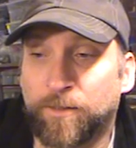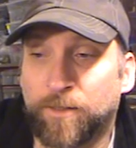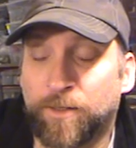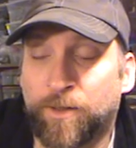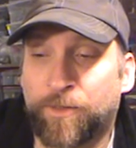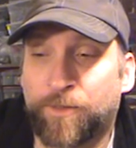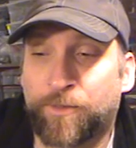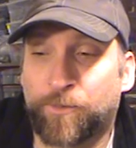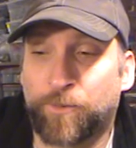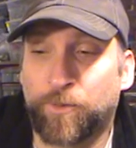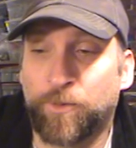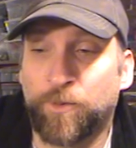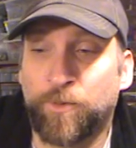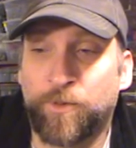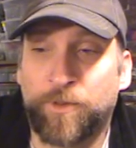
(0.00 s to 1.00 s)

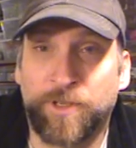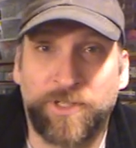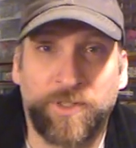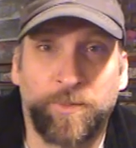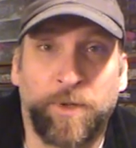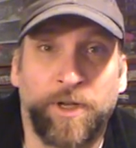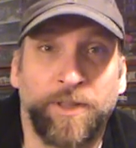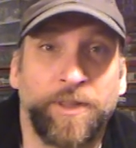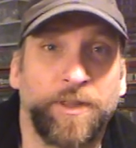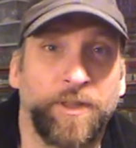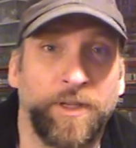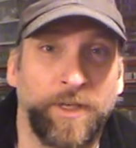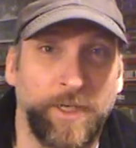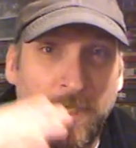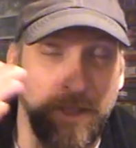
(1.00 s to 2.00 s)
through this month
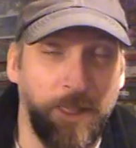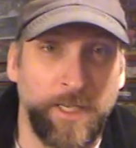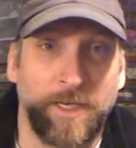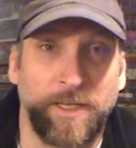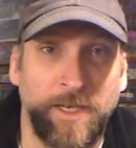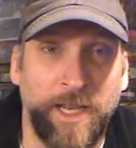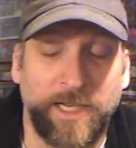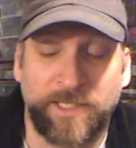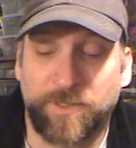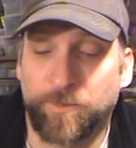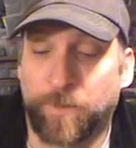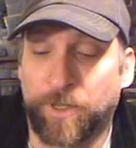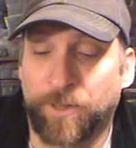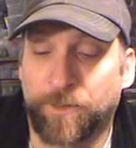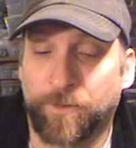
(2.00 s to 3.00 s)
and into the end of next
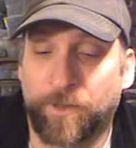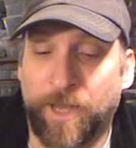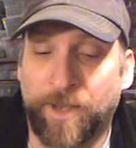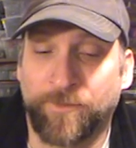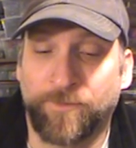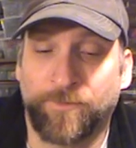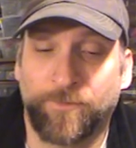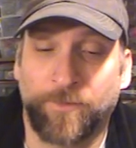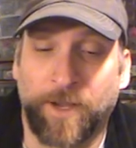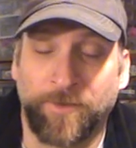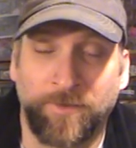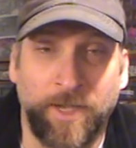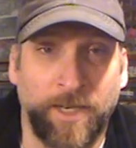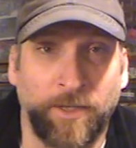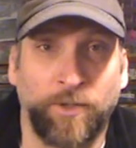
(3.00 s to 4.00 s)
month, I've
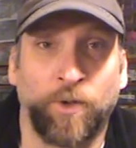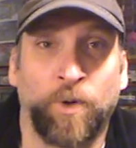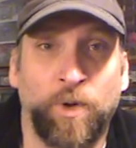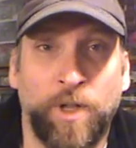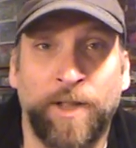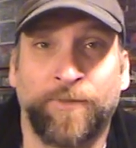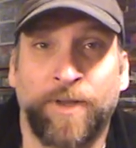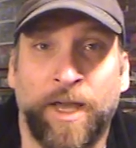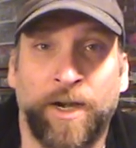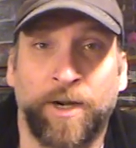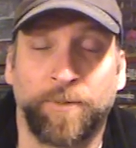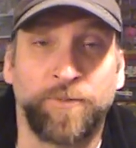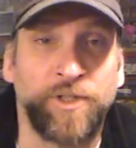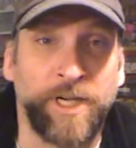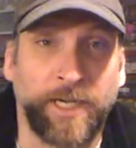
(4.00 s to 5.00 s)
got a goal, I've got an
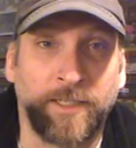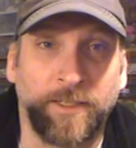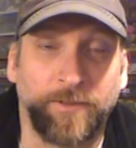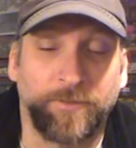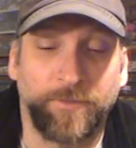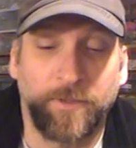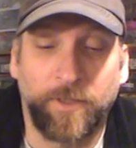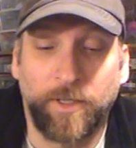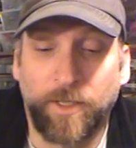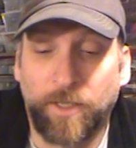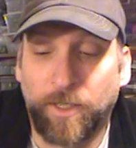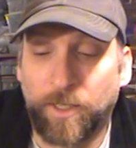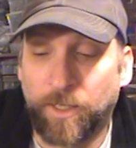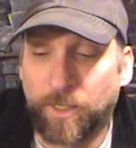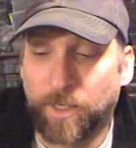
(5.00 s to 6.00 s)
objective.
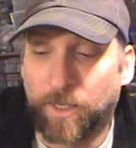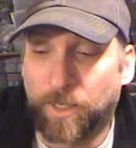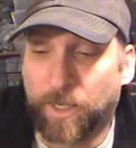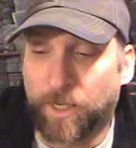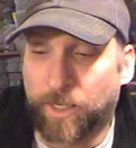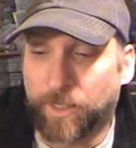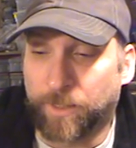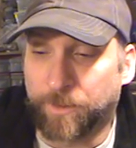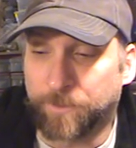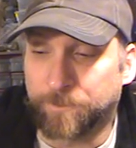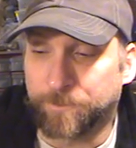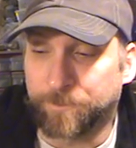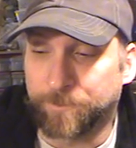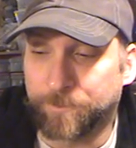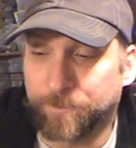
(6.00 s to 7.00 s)

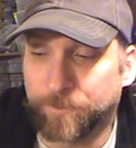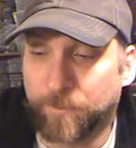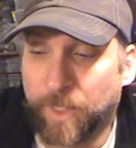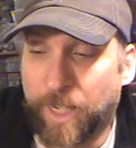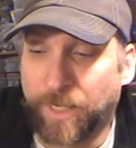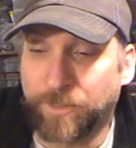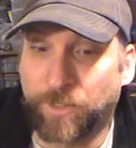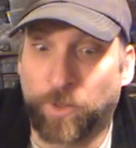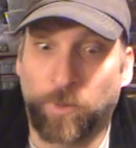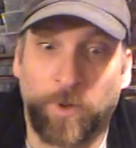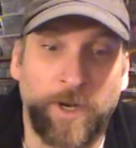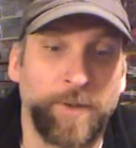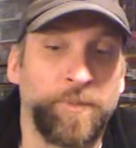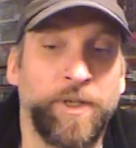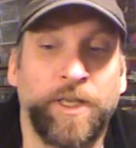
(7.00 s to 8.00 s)
I don't
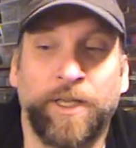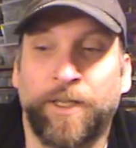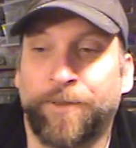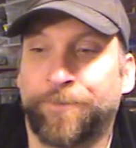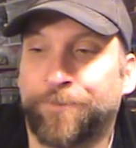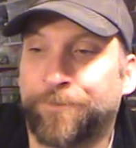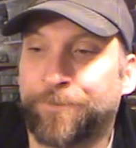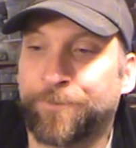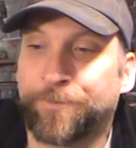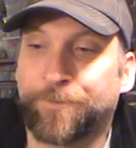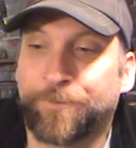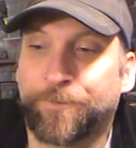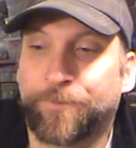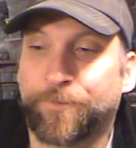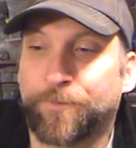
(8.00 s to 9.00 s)
want to be
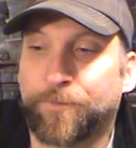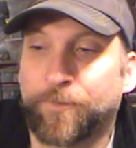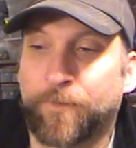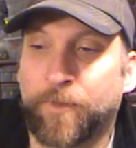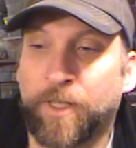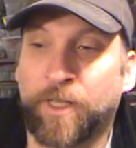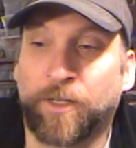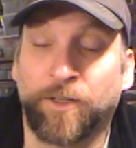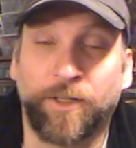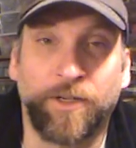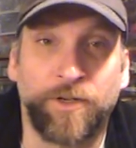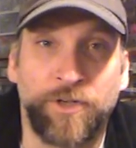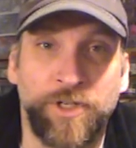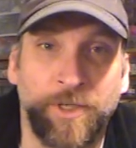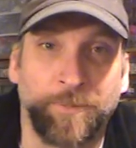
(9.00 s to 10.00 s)
in a
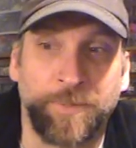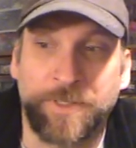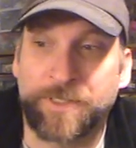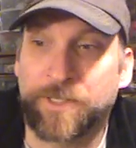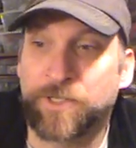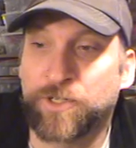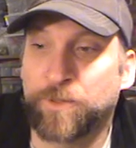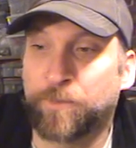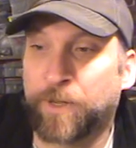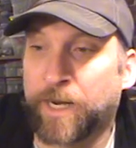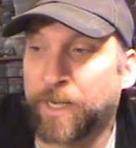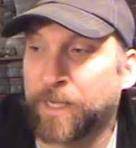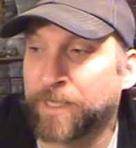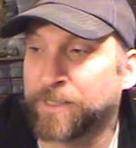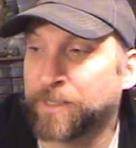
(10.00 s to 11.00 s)
leadership position, but
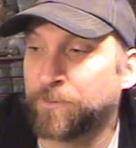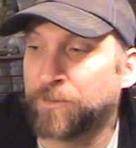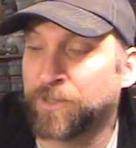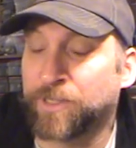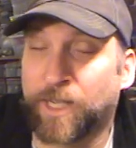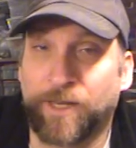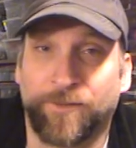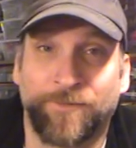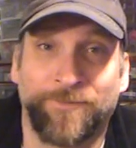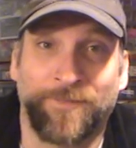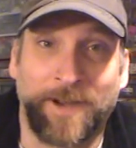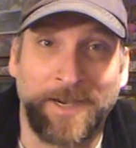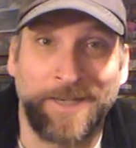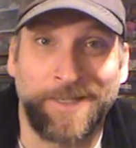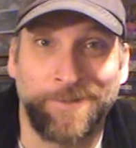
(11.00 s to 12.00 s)
I guess I'm just kind of
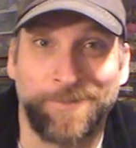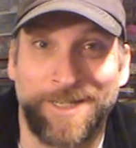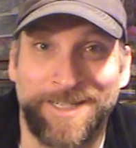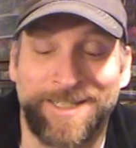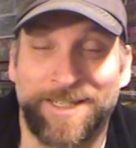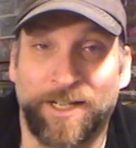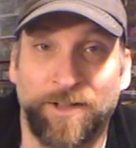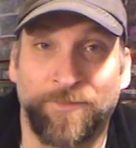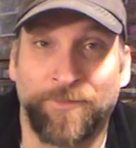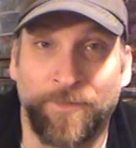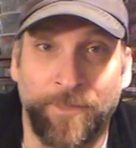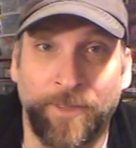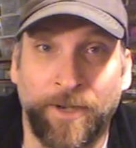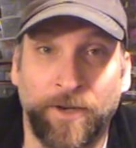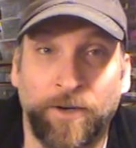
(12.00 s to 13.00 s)
finding myself
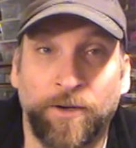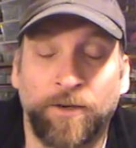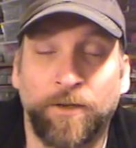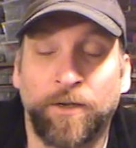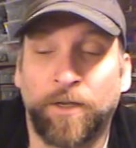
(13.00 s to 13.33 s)
there